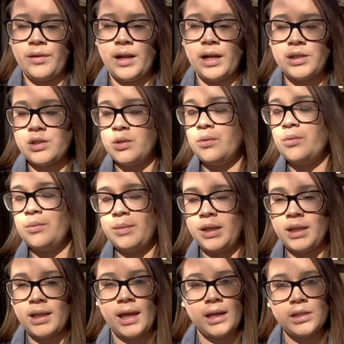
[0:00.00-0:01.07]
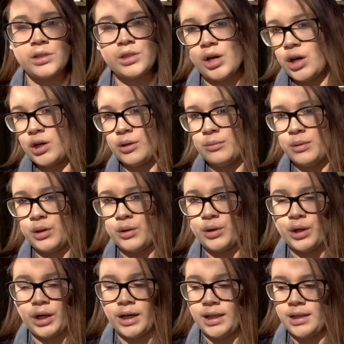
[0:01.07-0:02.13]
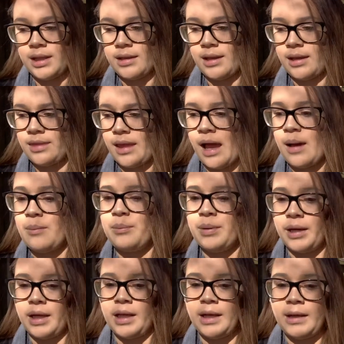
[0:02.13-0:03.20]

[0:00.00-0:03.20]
And I don't mean like stalker mode or anything like that, but